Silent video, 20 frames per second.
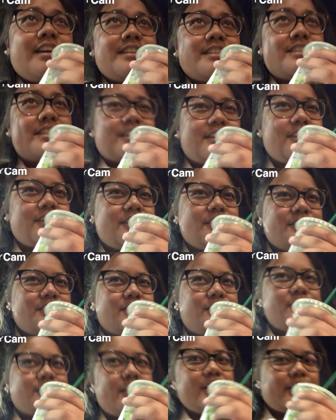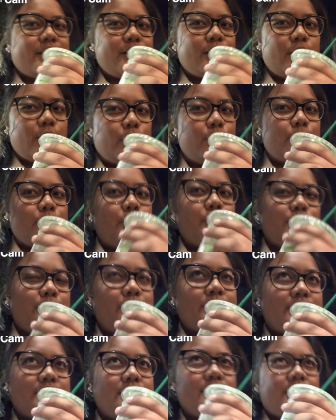I stay there until like homeroom
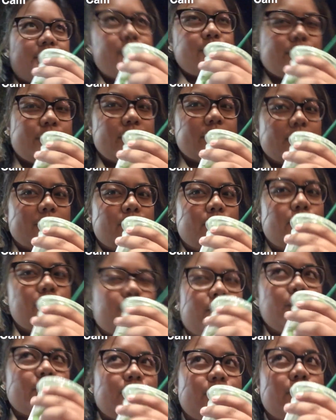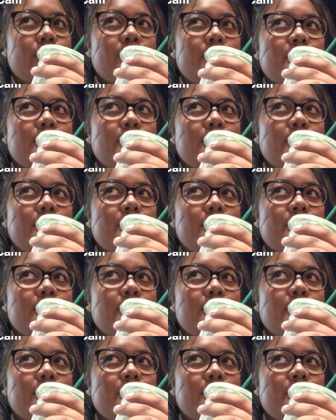which is like for like before 30